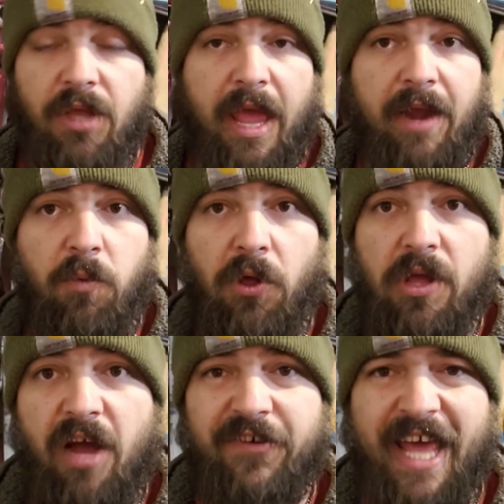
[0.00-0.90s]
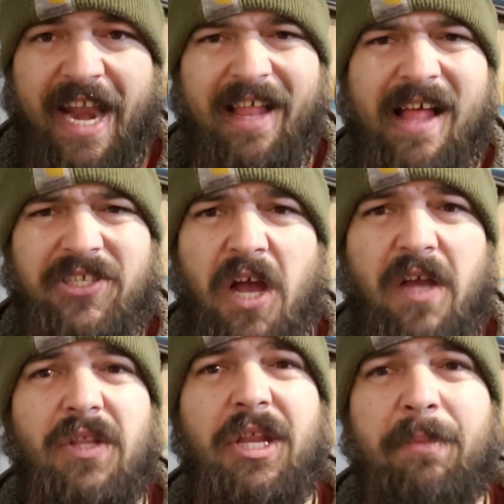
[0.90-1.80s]
And we'll cover that. I'll talk
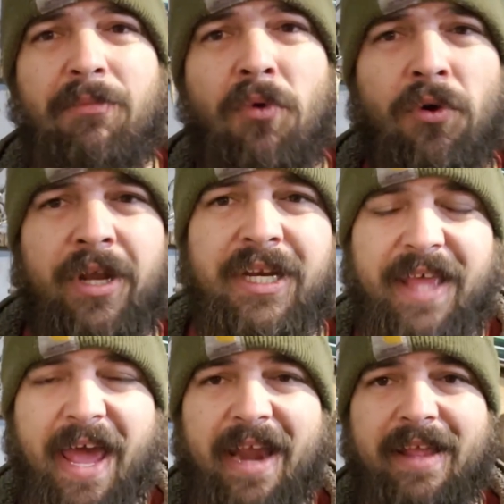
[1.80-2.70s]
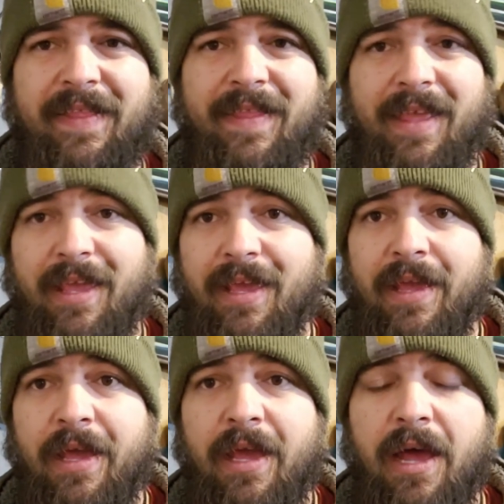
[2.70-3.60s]
a little bit more into that in the
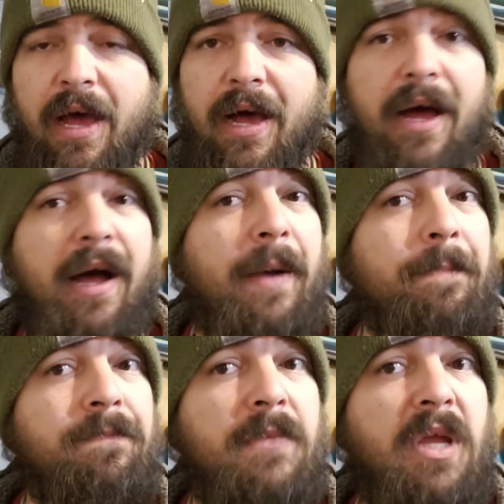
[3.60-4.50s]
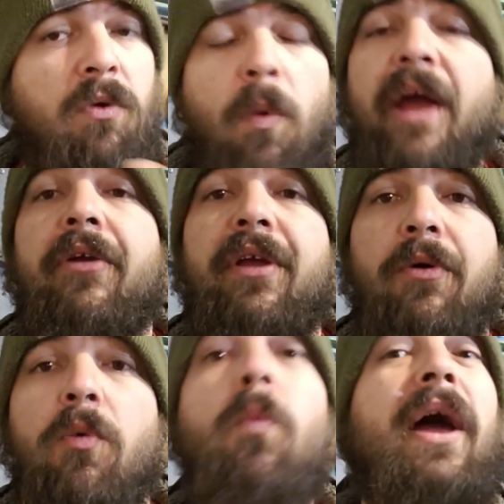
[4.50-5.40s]

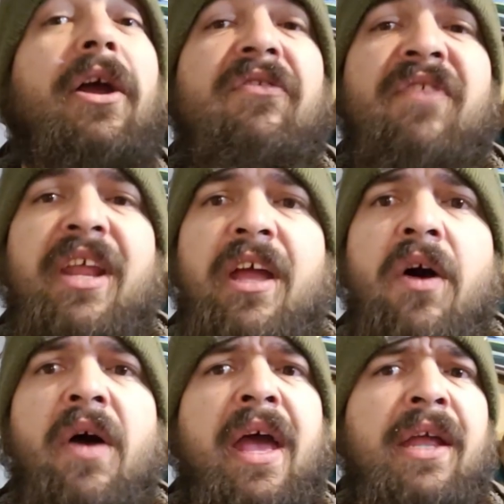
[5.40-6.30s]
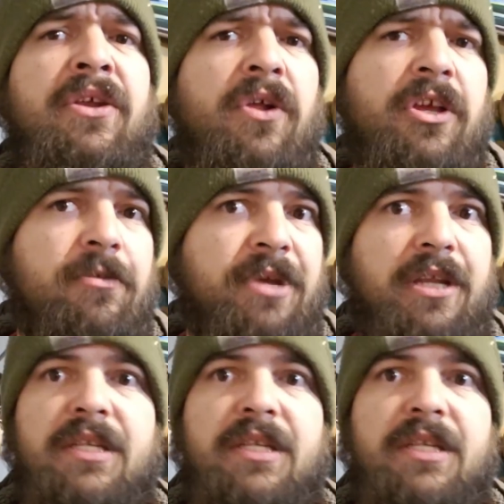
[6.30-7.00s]
wire video, and you'll hear me